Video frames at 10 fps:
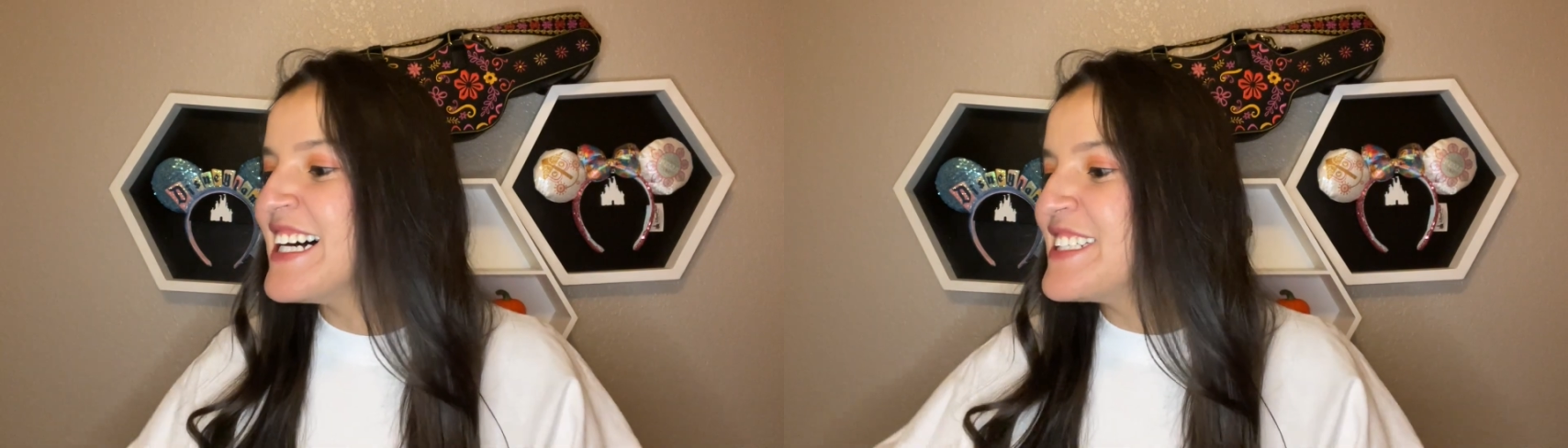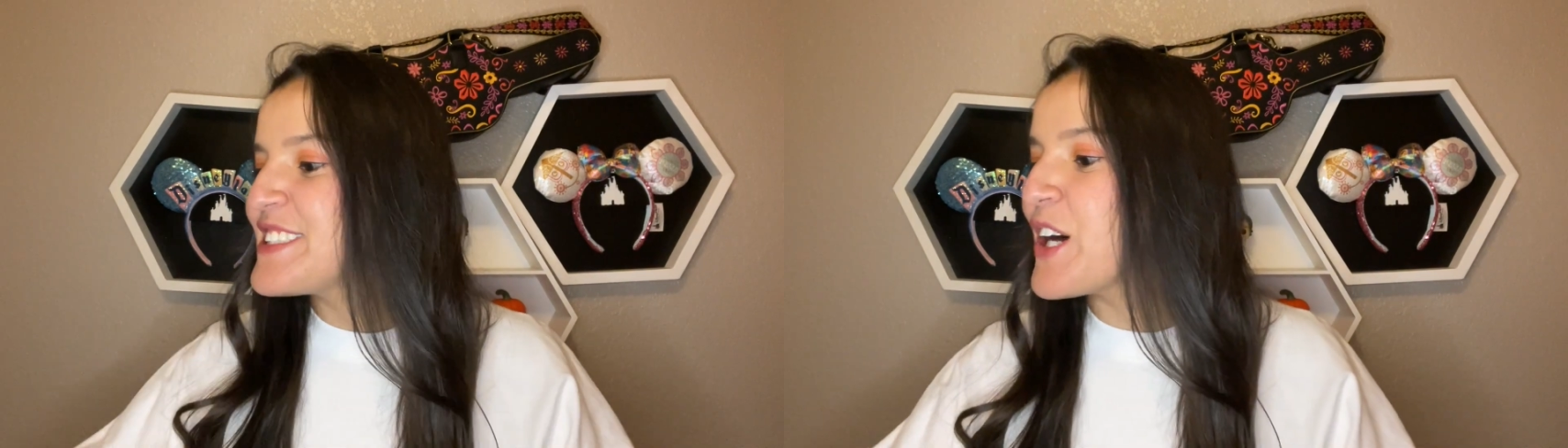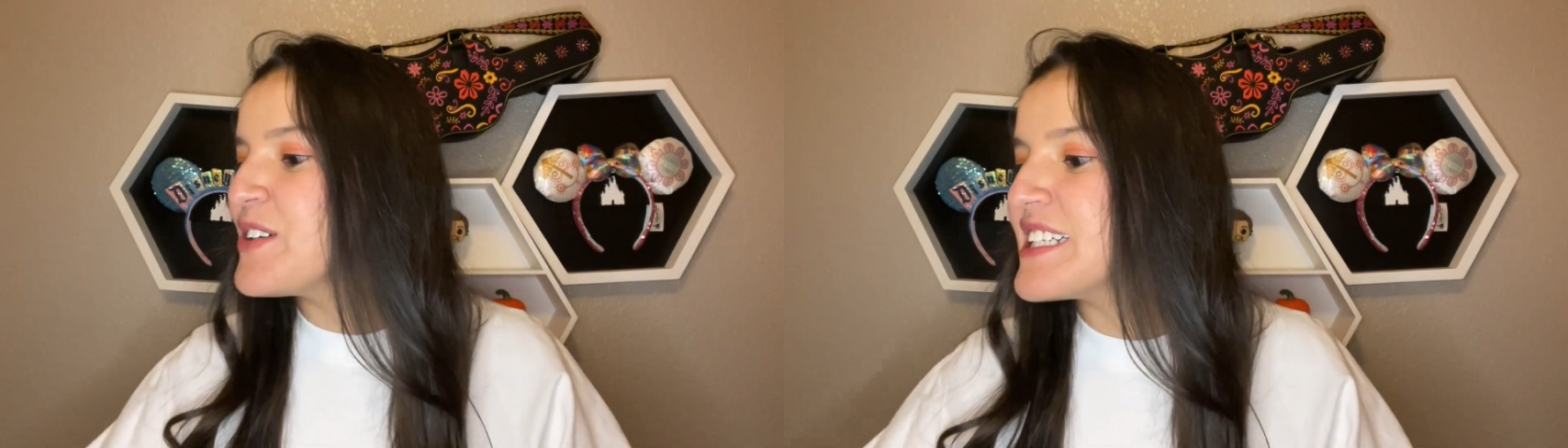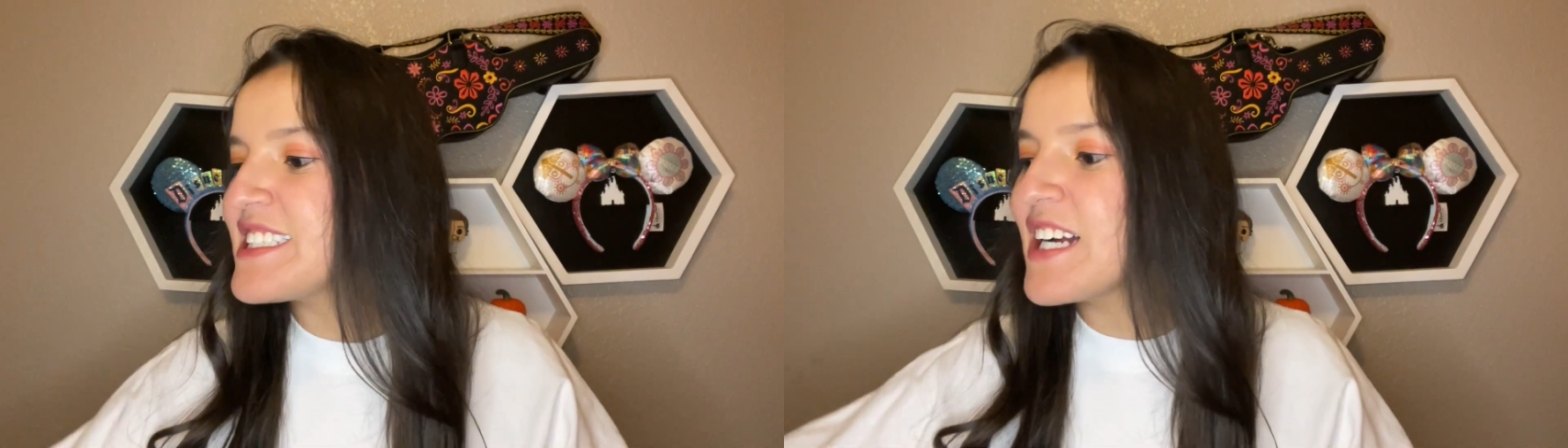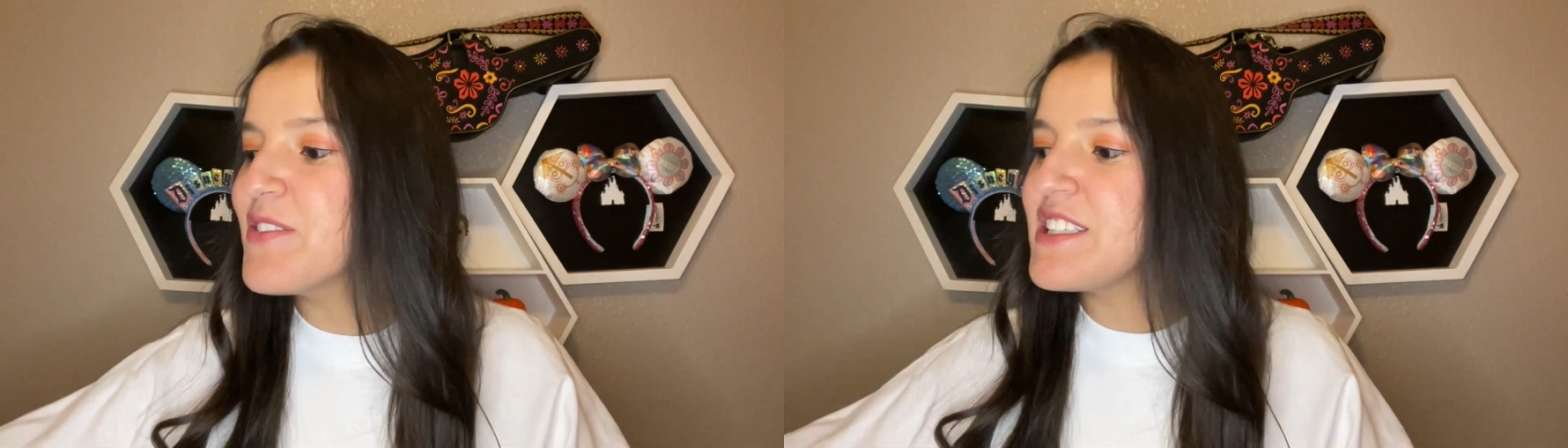So let's
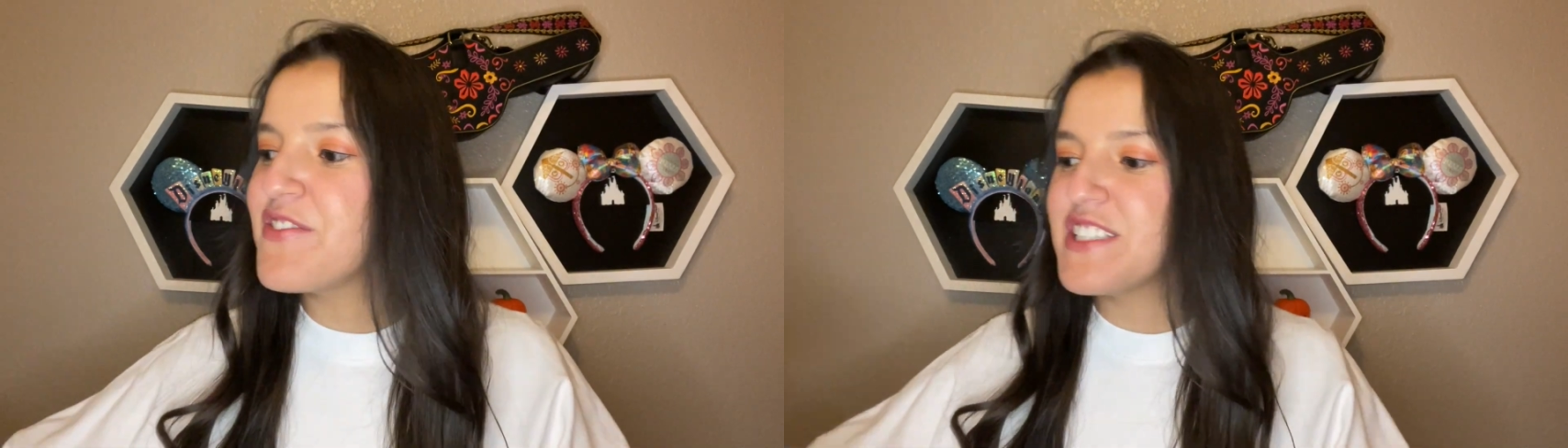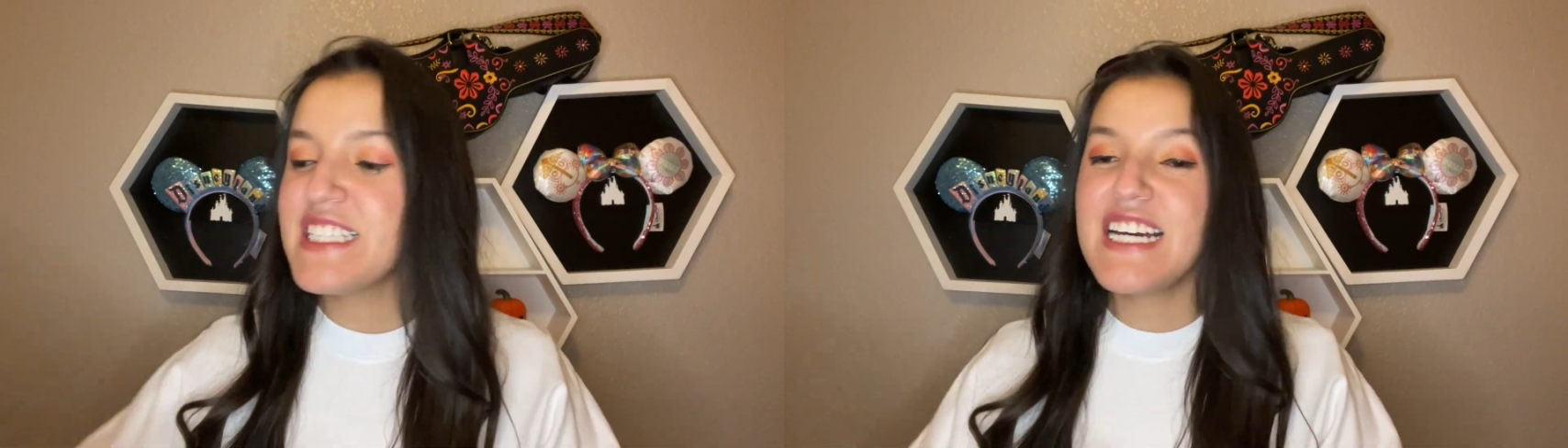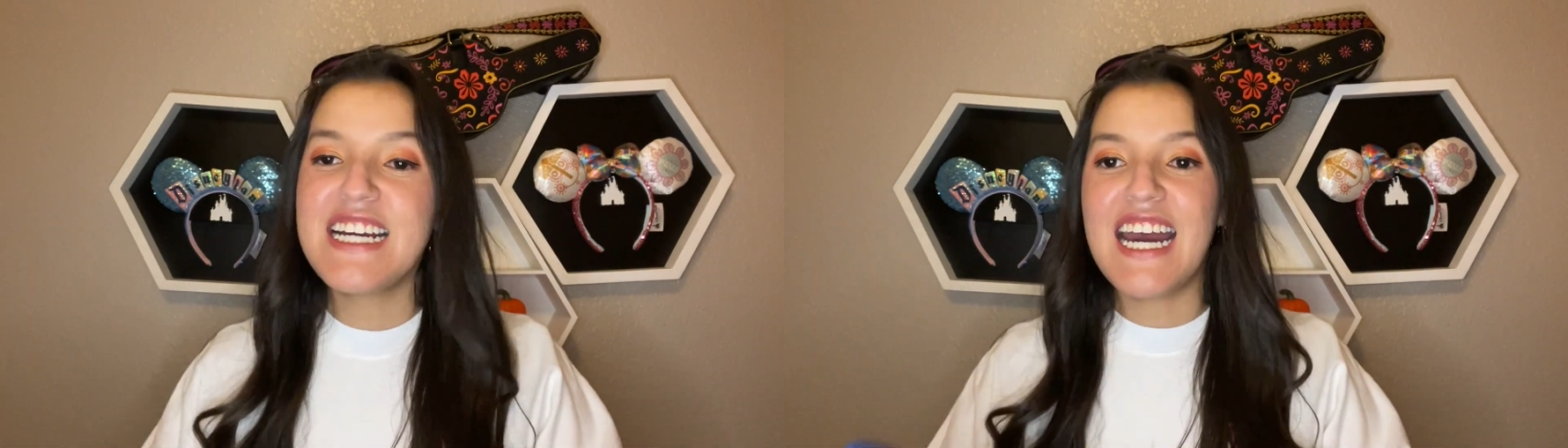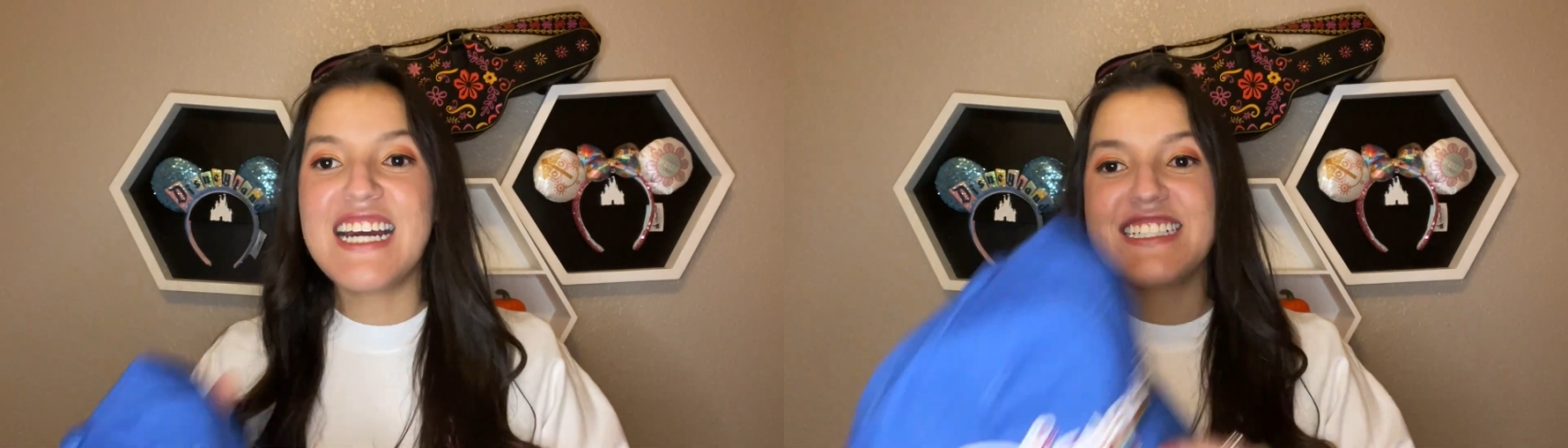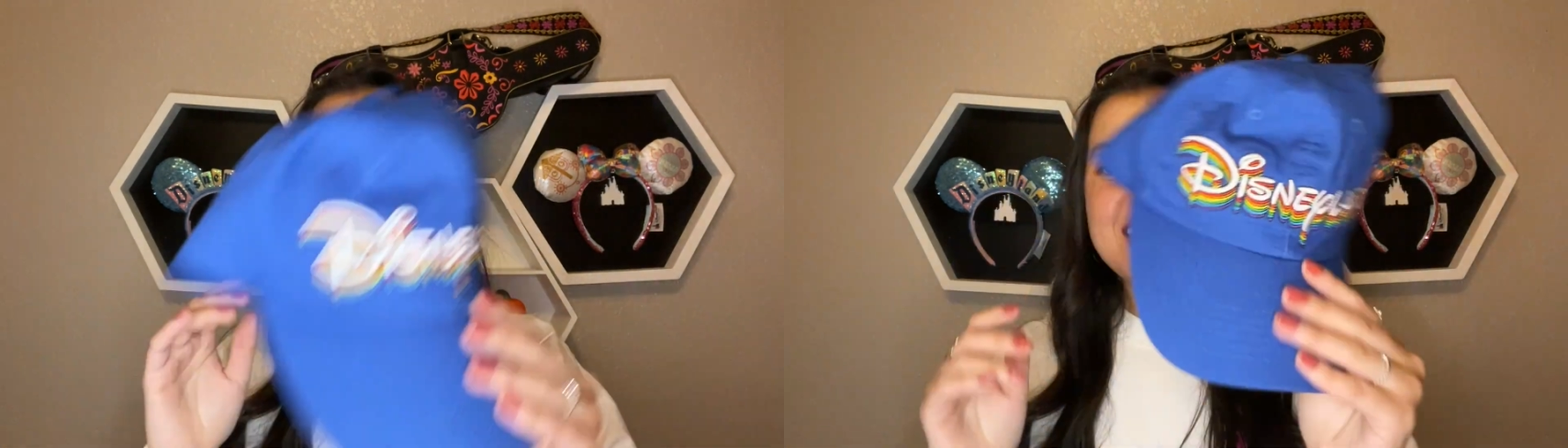start with the first thing I got.
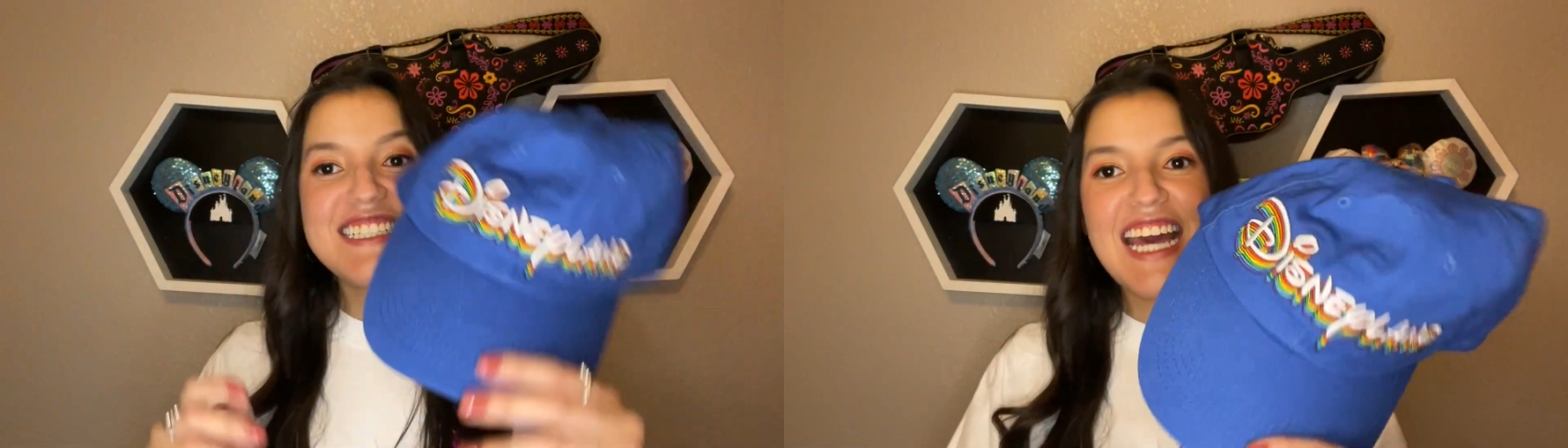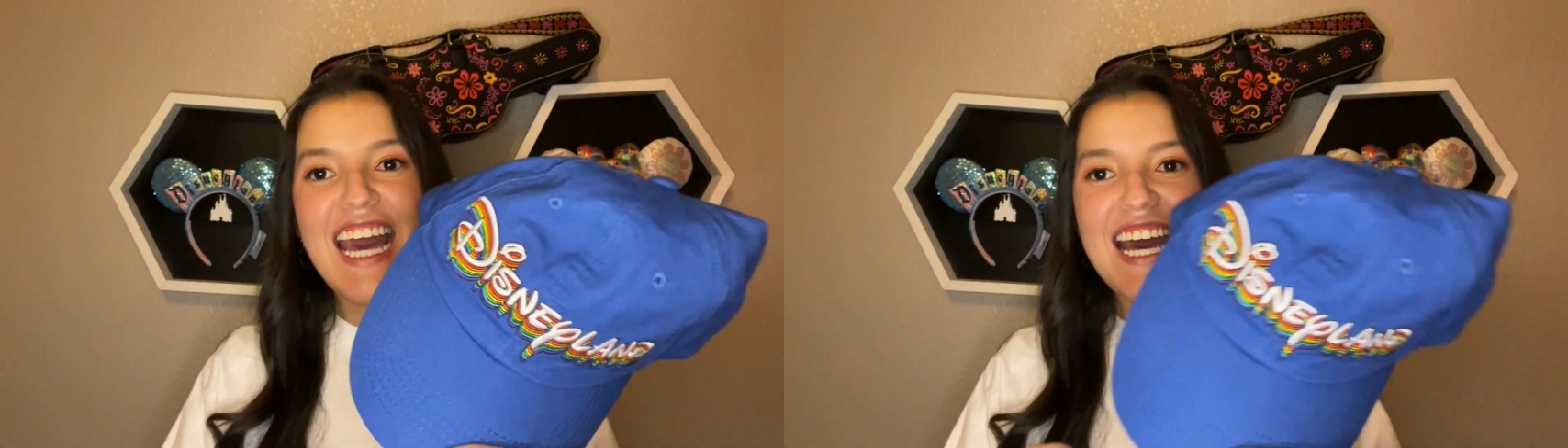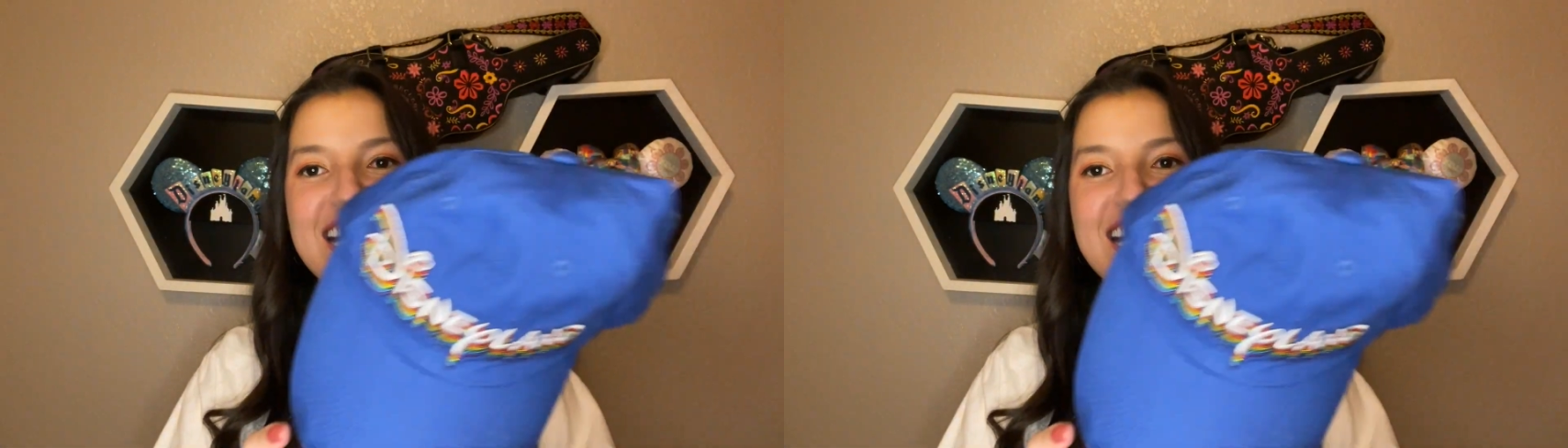It's this hat,